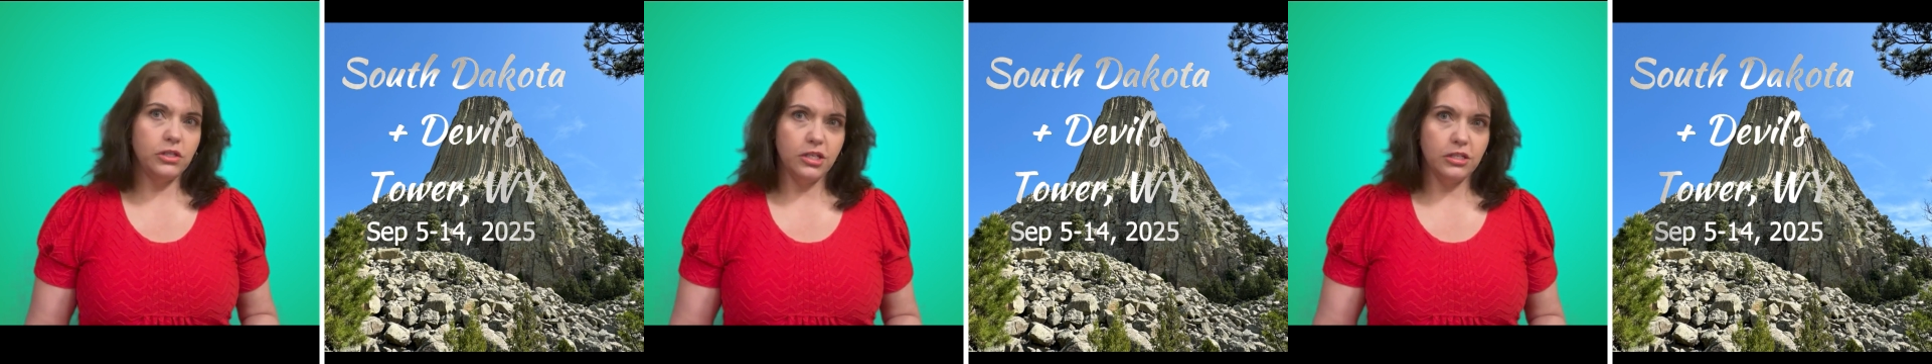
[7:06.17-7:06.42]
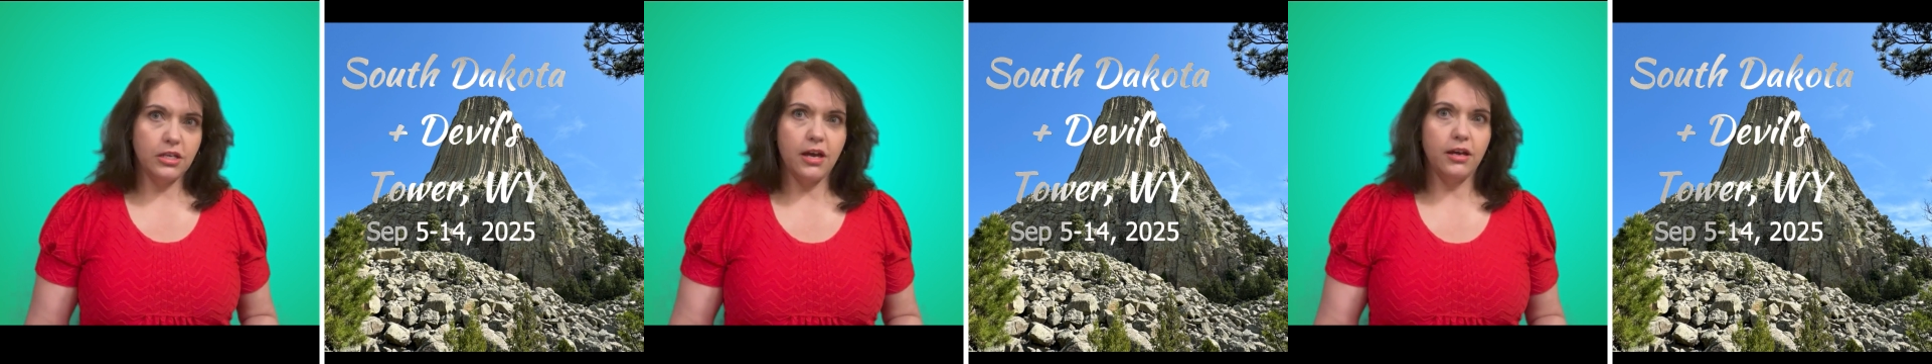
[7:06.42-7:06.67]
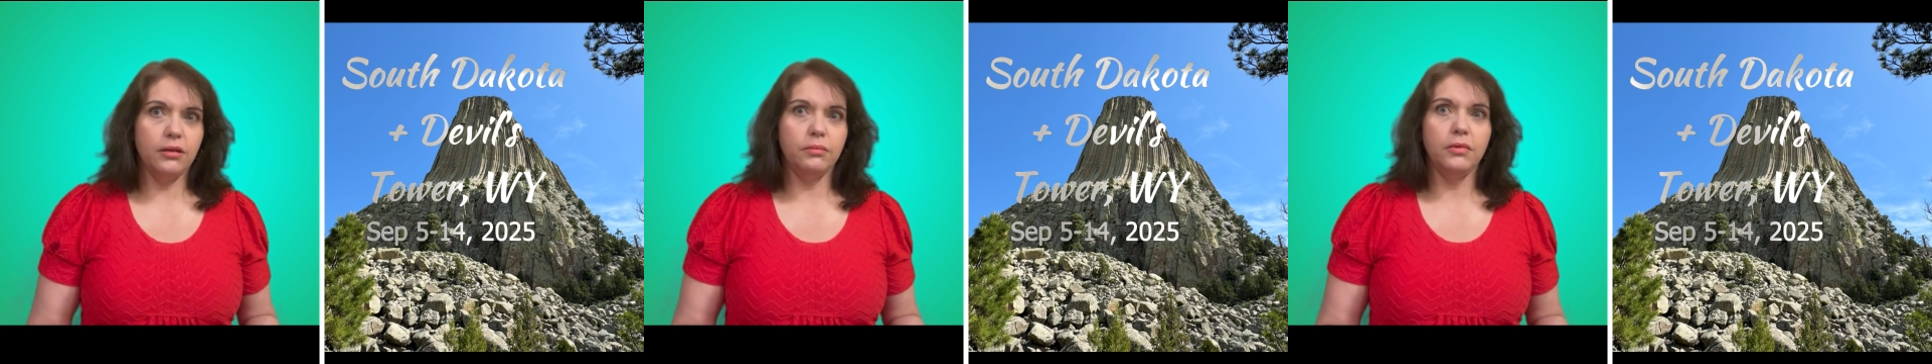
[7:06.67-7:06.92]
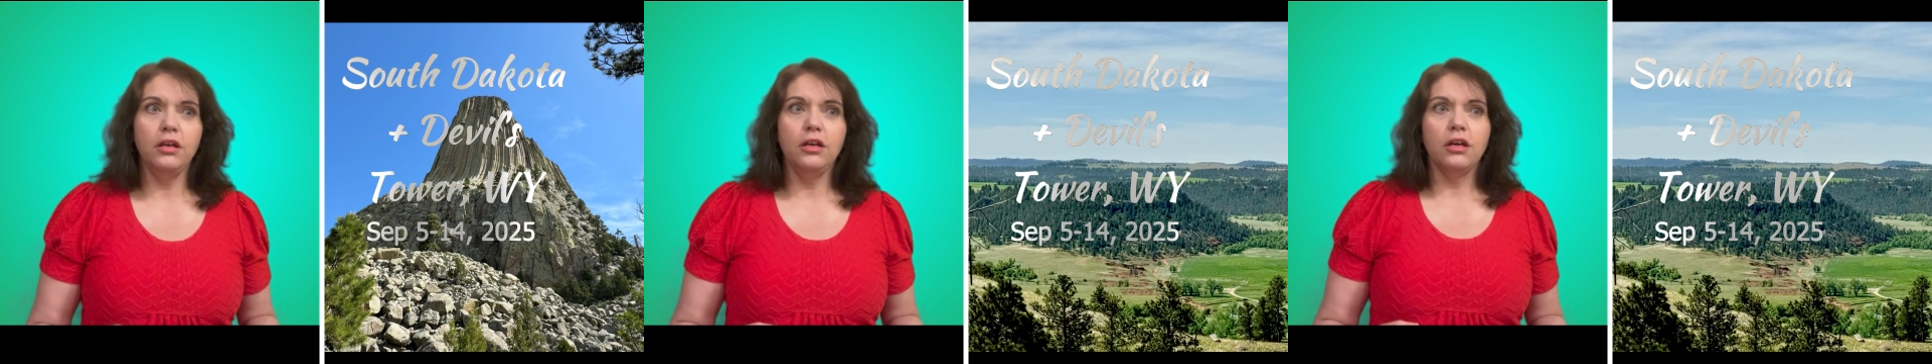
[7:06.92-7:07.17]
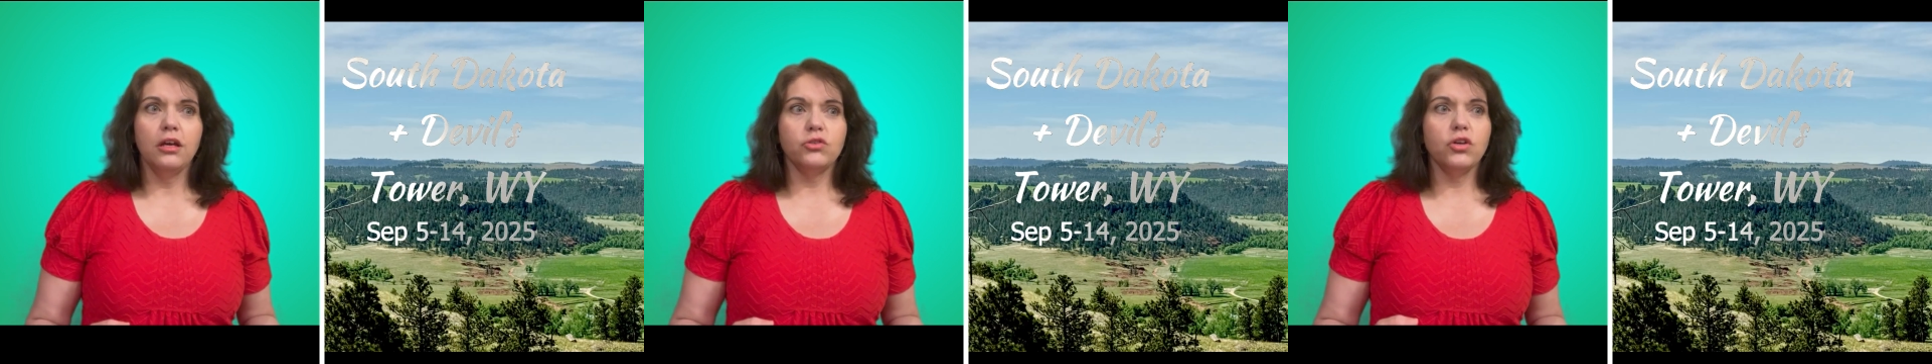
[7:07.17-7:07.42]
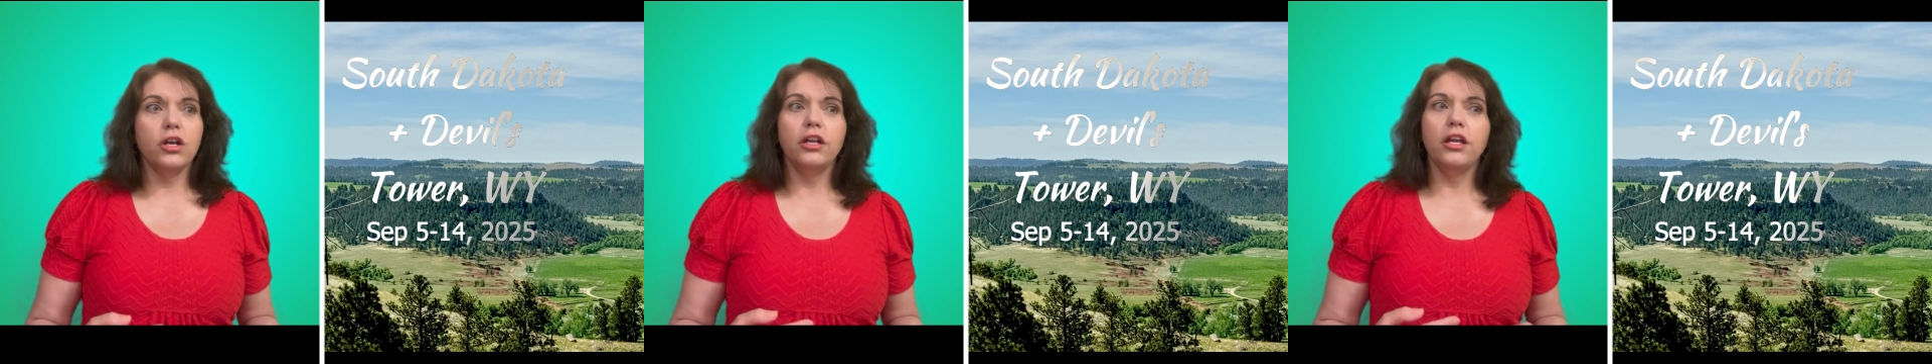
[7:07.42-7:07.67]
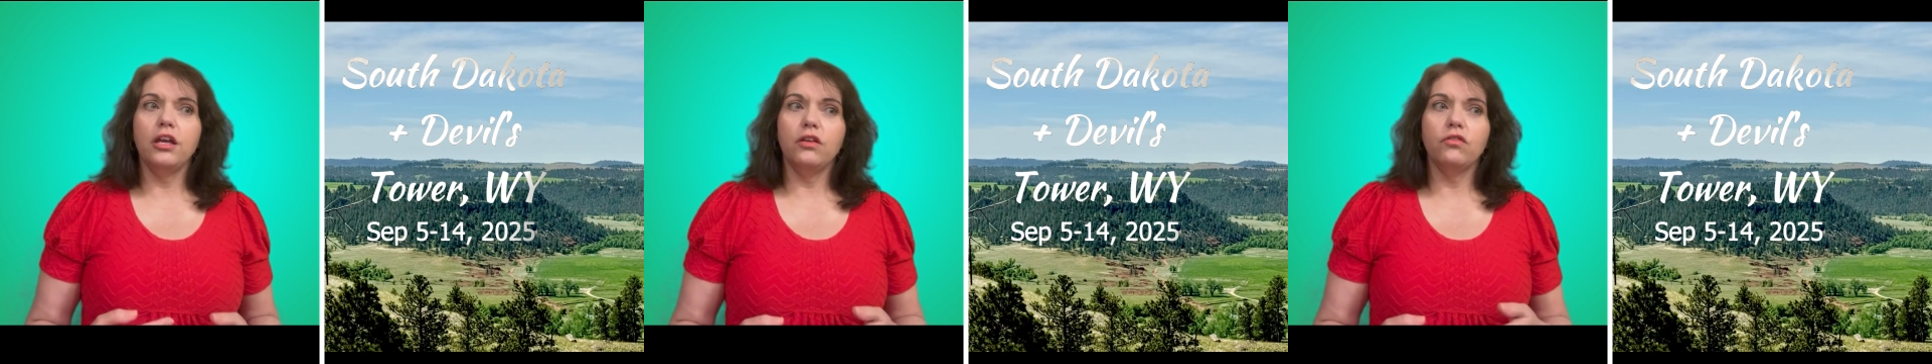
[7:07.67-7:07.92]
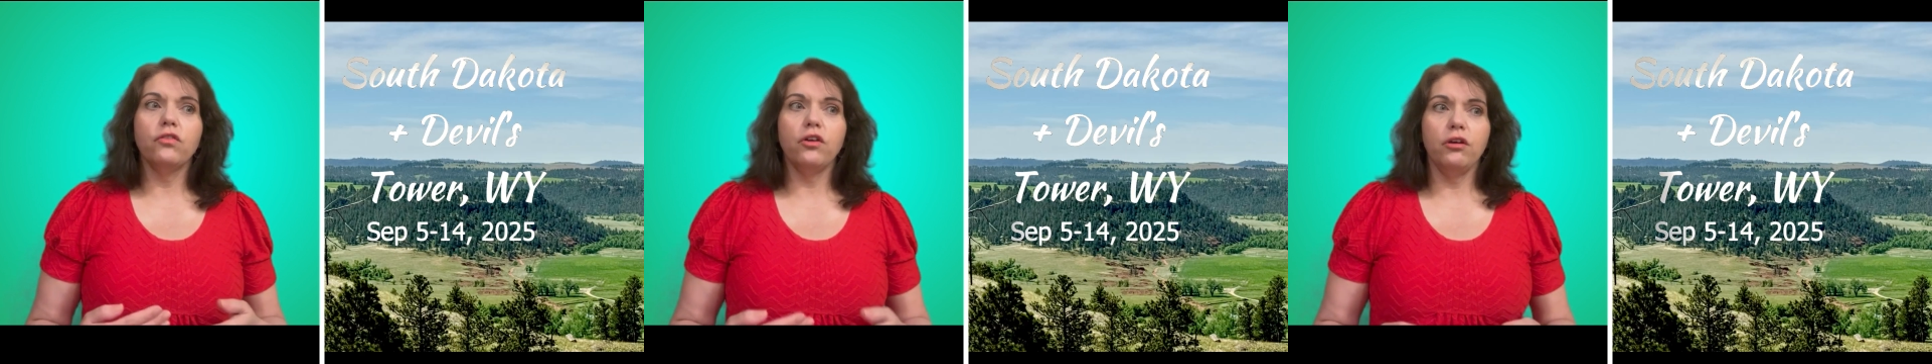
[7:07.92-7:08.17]
of the time trying to get
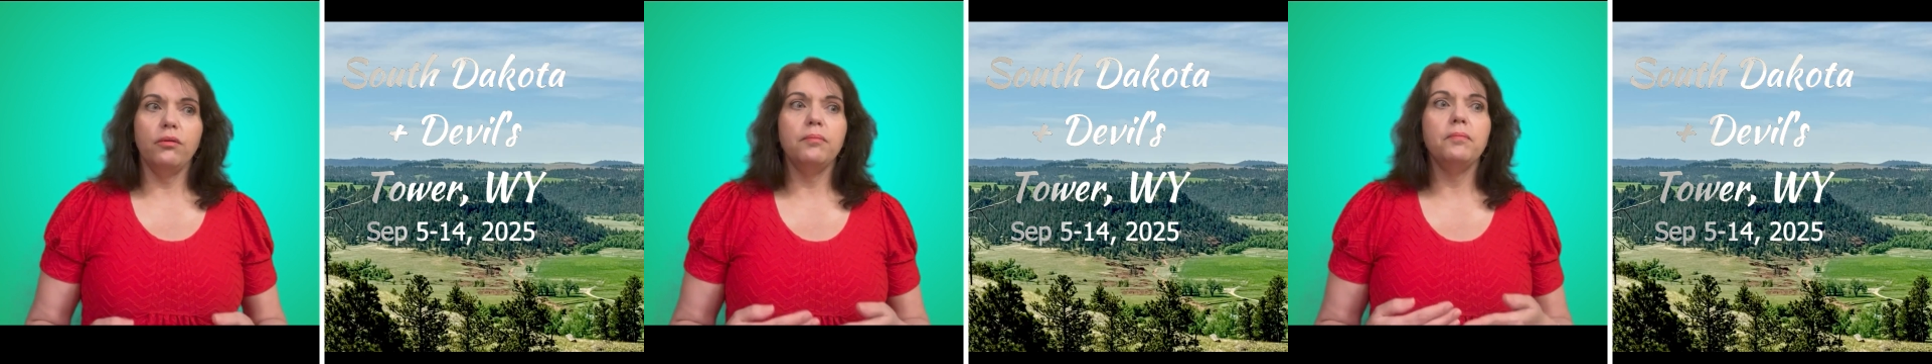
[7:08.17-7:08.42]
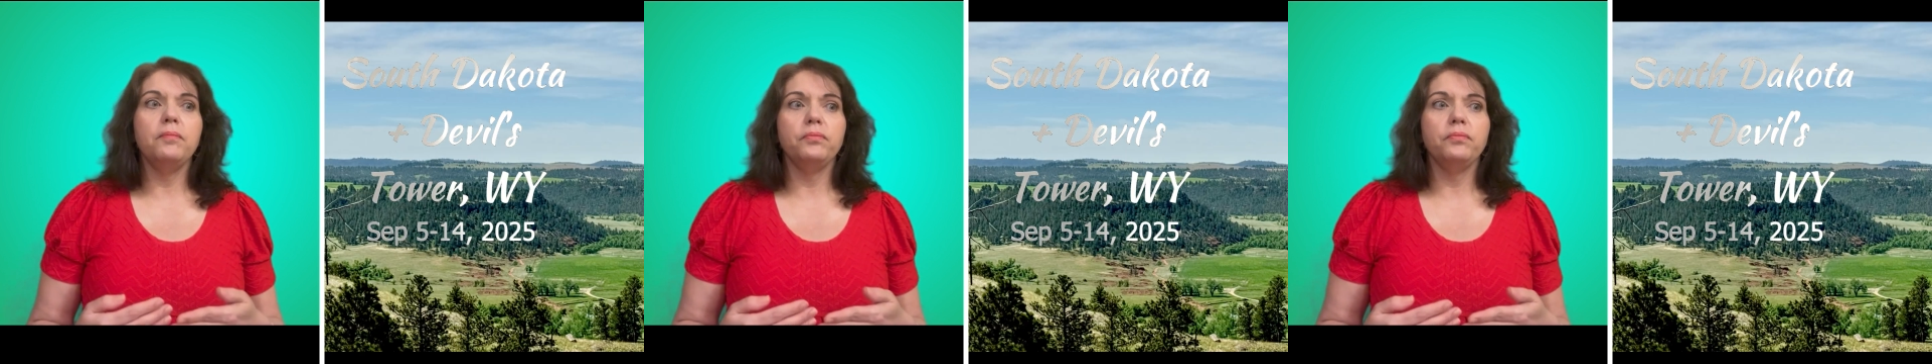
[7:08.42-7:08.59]
from